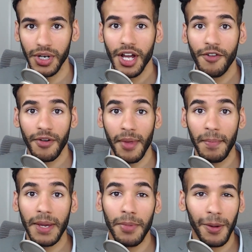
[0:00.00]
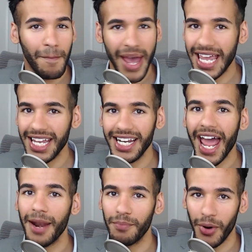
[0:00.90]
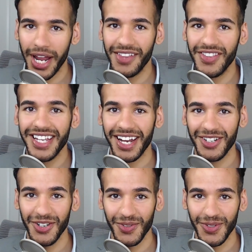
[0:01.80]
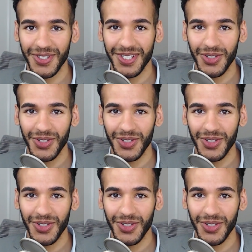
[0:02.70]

from the people making and breaking the tech news.